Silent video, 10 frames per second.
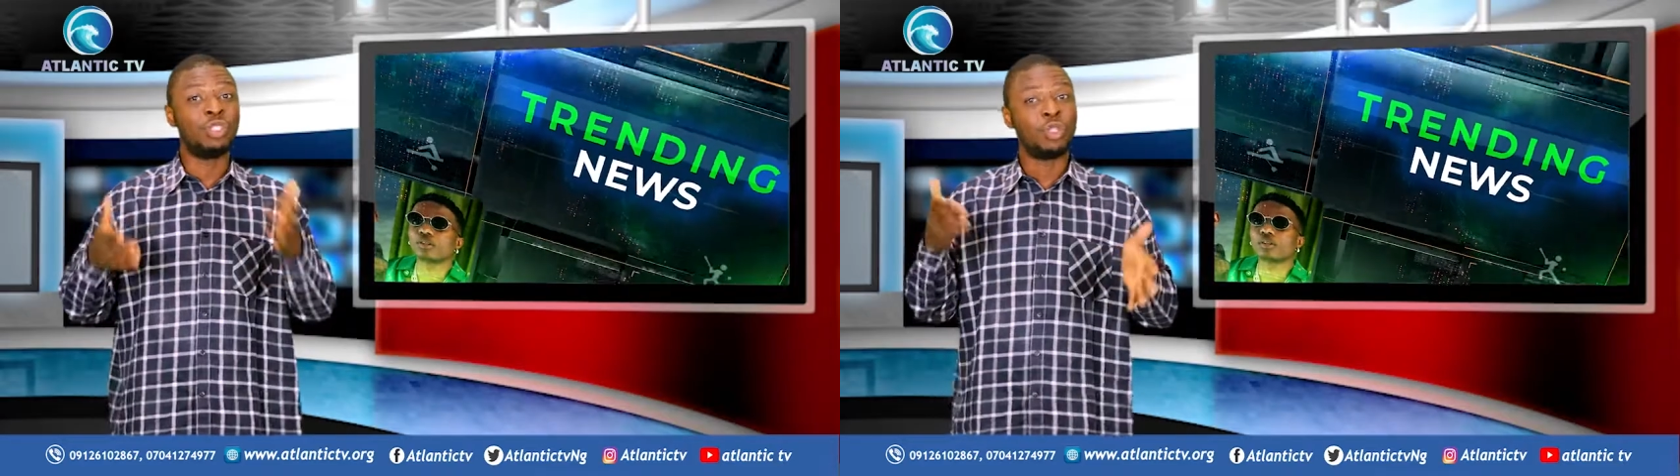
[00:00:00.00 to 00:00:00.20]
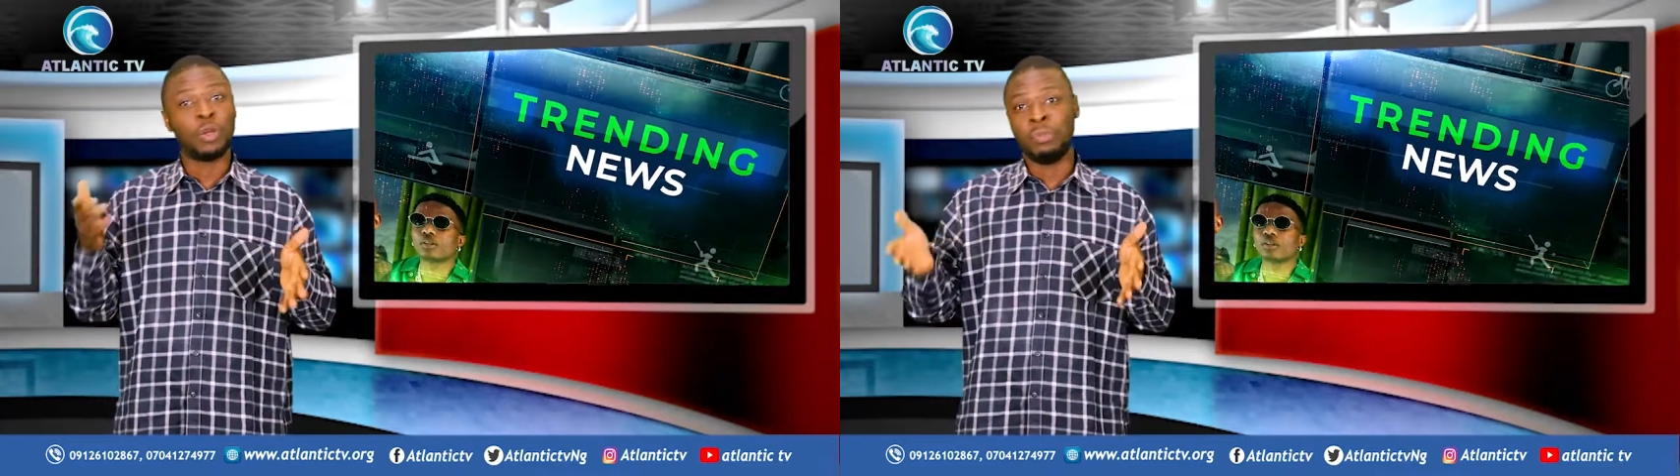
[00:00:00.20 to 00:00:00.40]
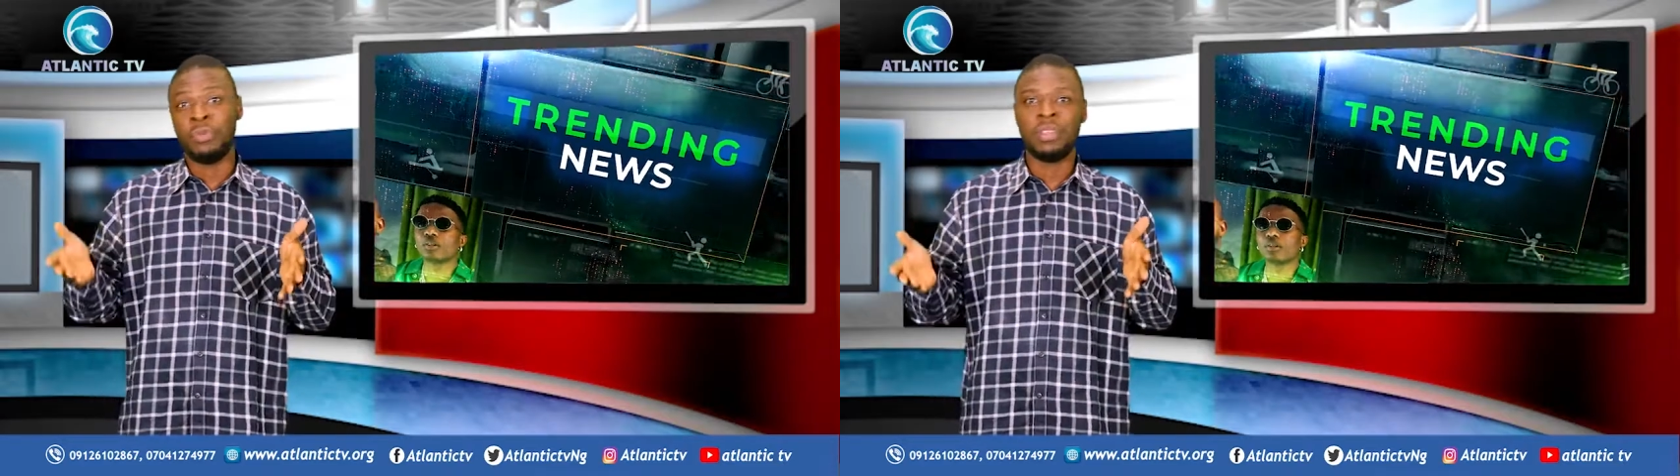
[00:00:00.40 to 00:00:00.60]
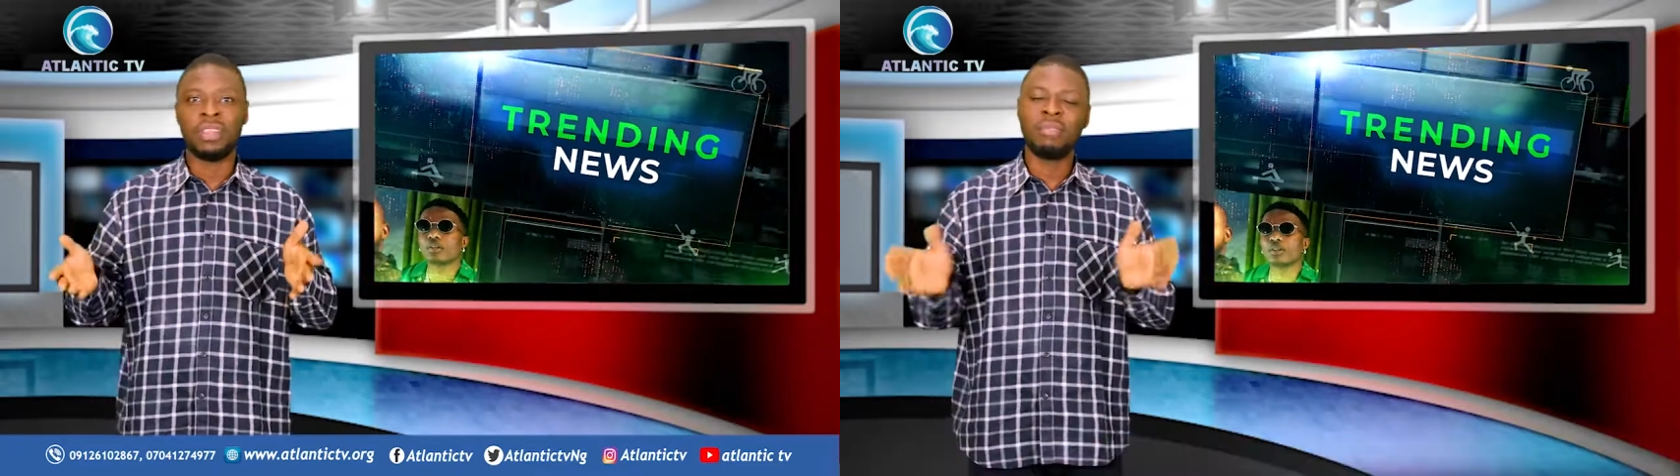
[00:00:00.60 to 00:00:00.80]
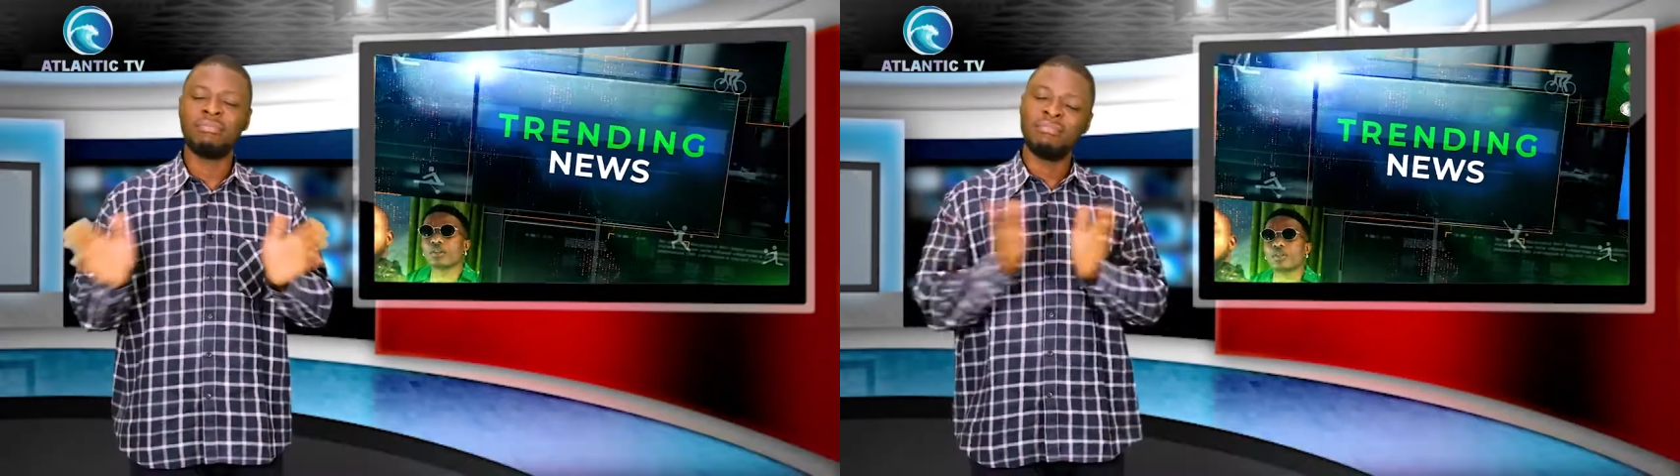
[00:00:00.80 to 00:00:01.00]
short
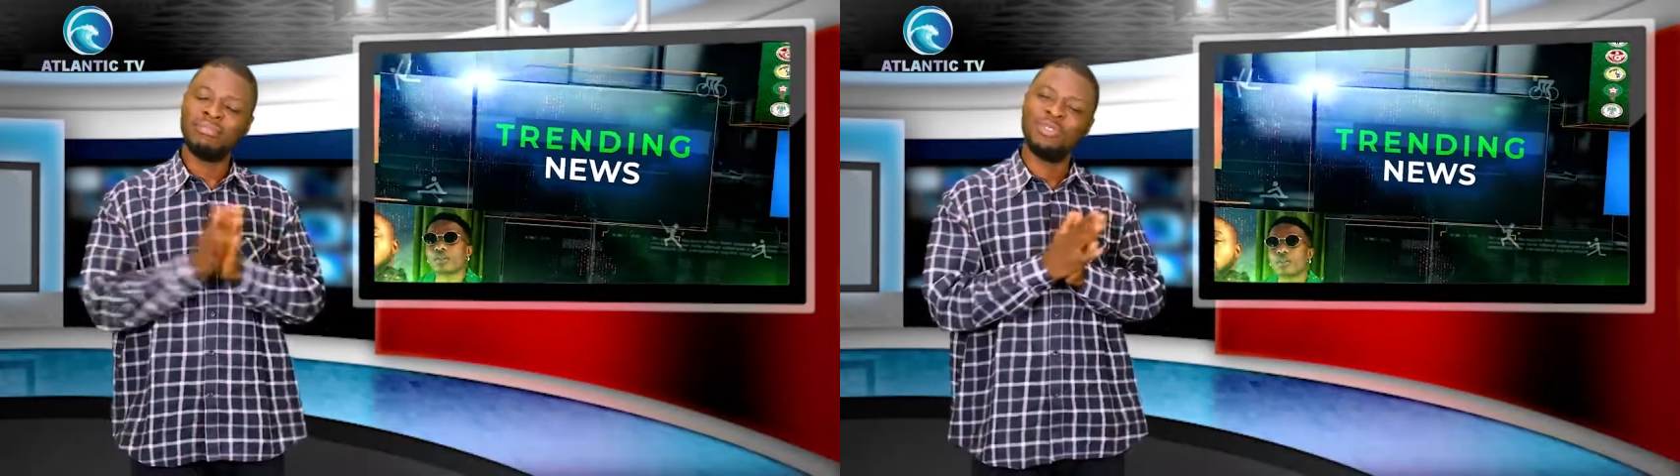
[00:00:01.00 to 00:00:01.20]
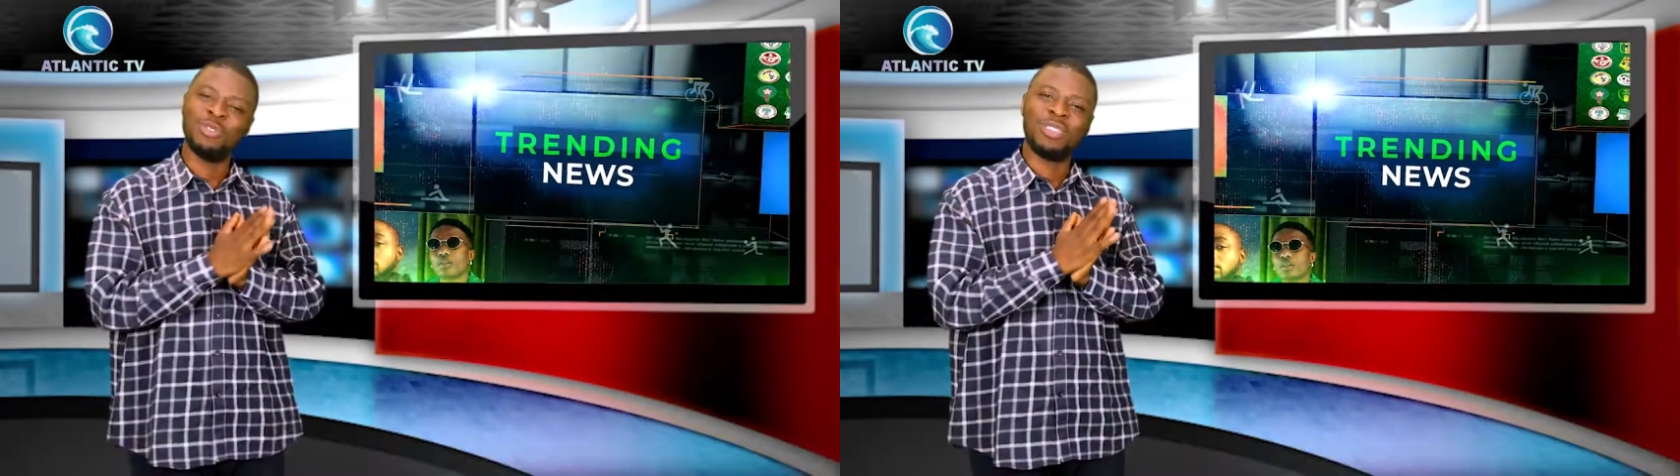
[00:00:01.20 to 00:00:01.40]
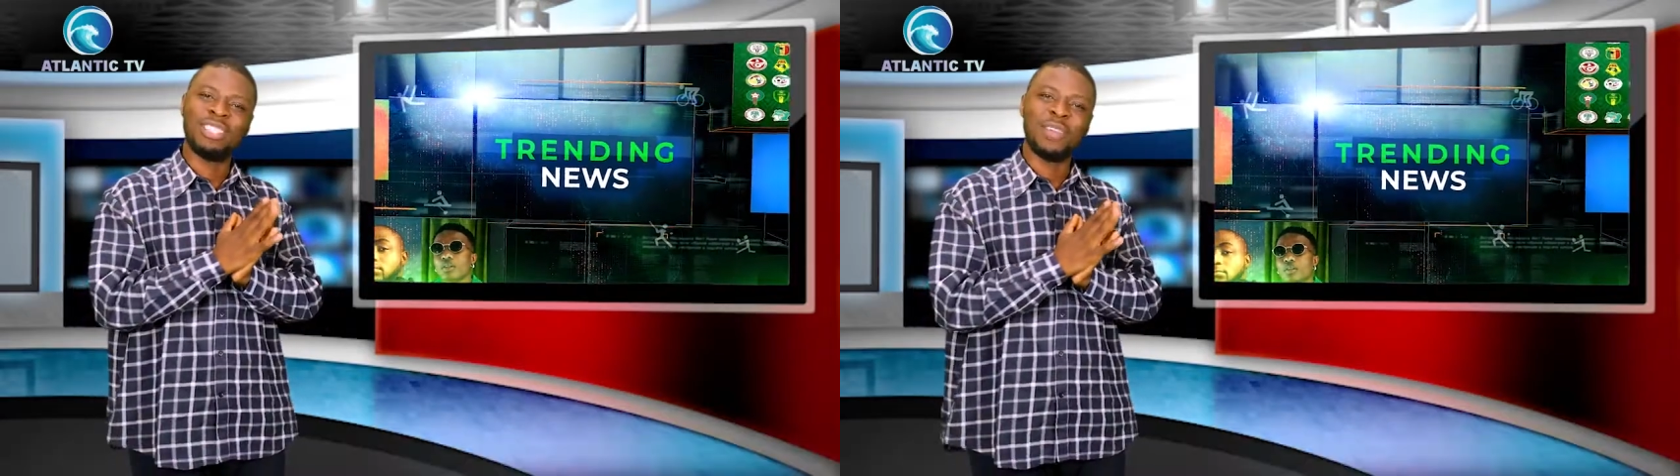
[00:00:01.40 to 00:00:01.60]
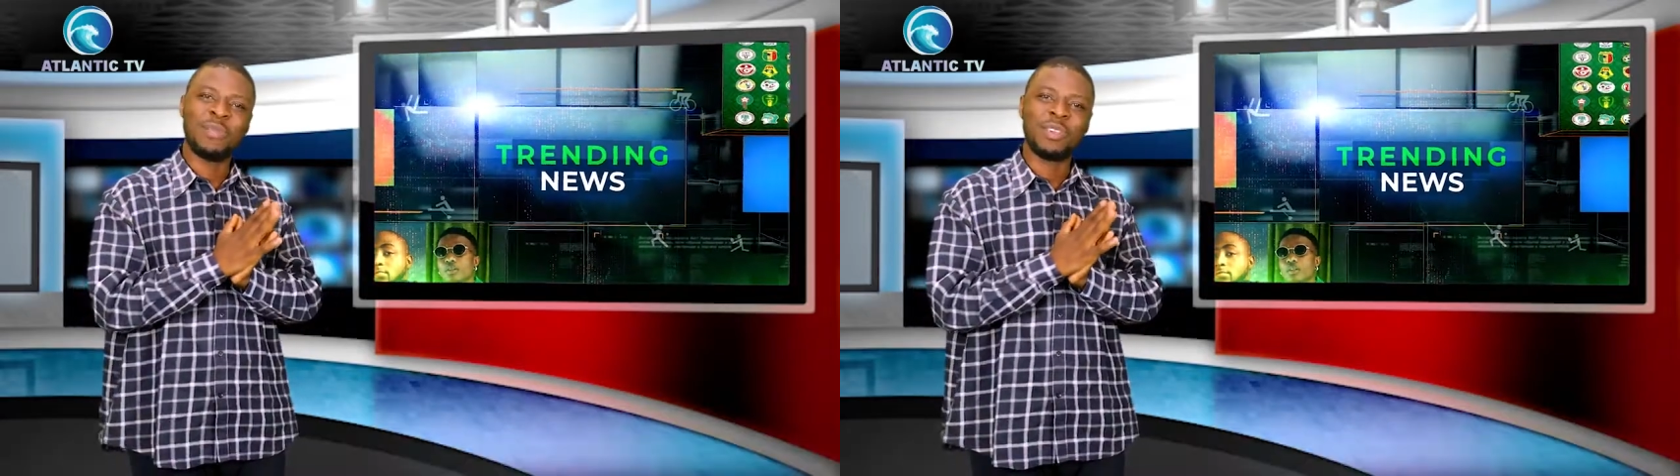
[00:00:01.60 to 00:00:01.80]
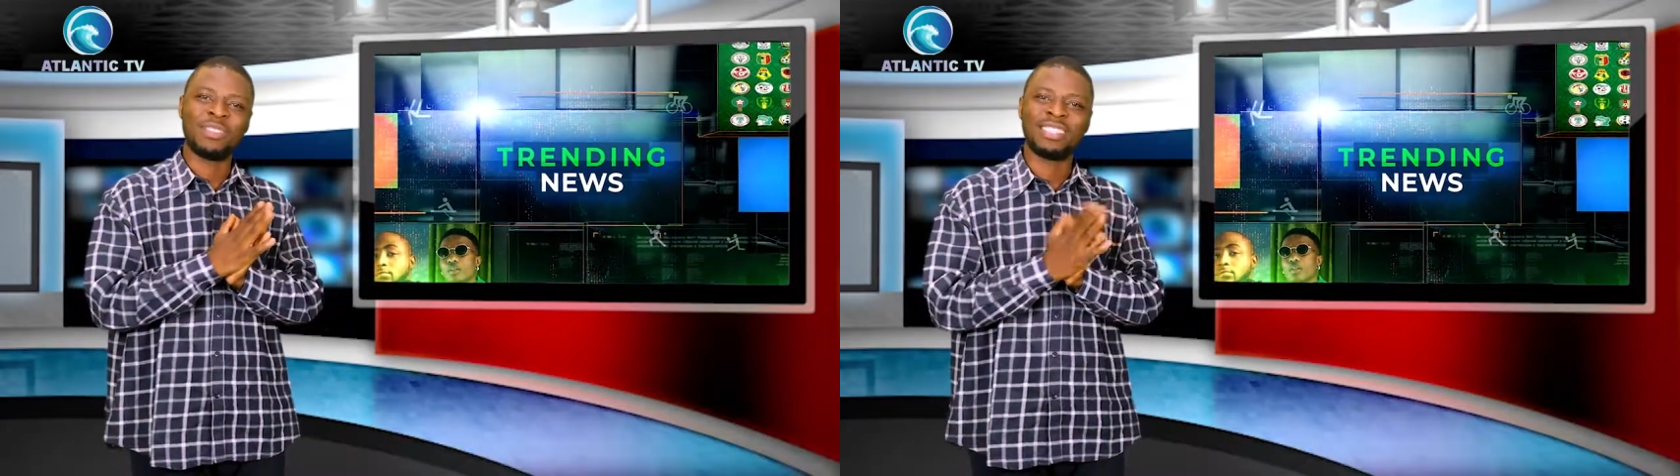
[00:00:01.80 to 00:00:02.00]
breather. Just stay
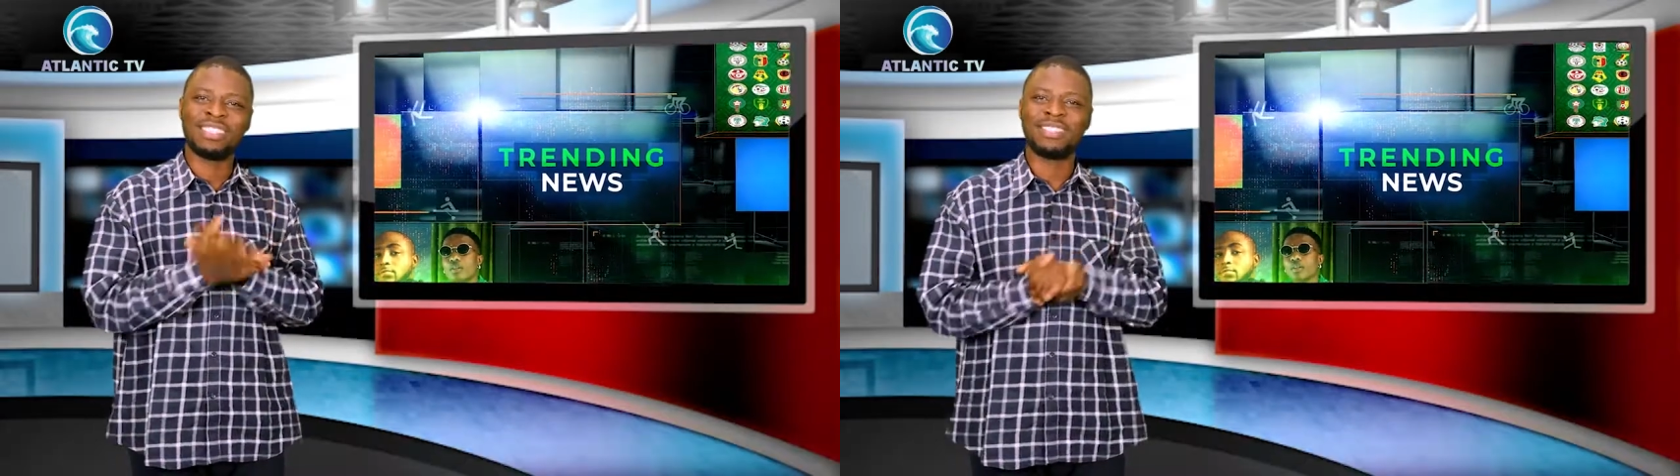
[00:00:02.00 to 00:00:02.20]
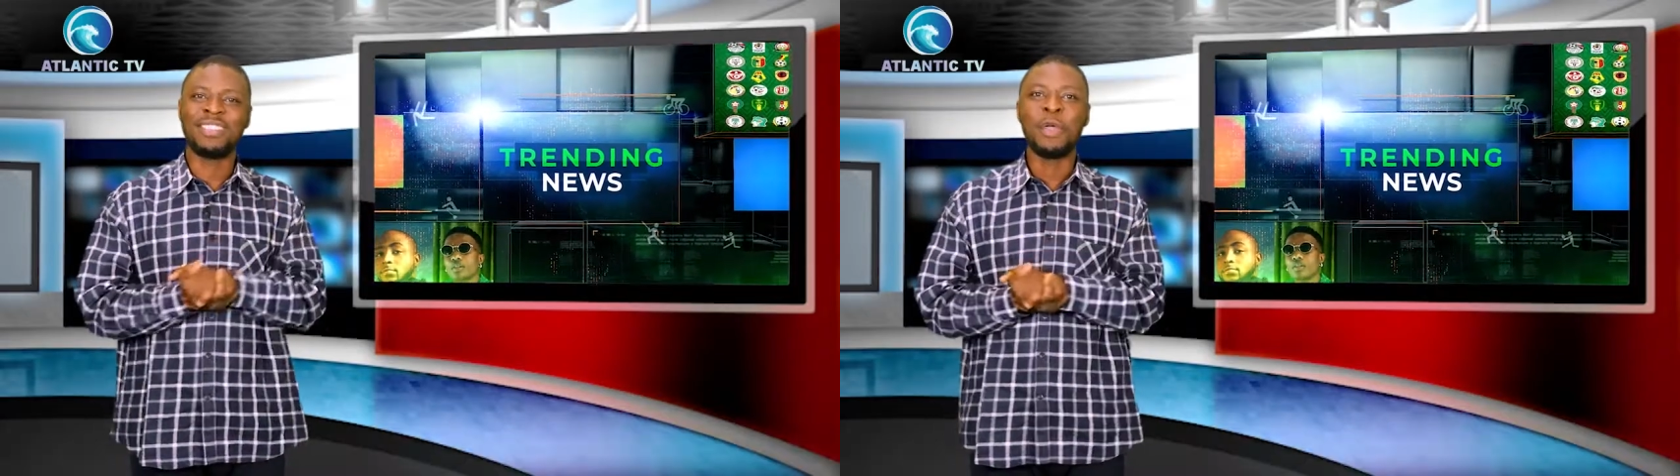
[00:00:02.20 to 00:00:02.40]
with us.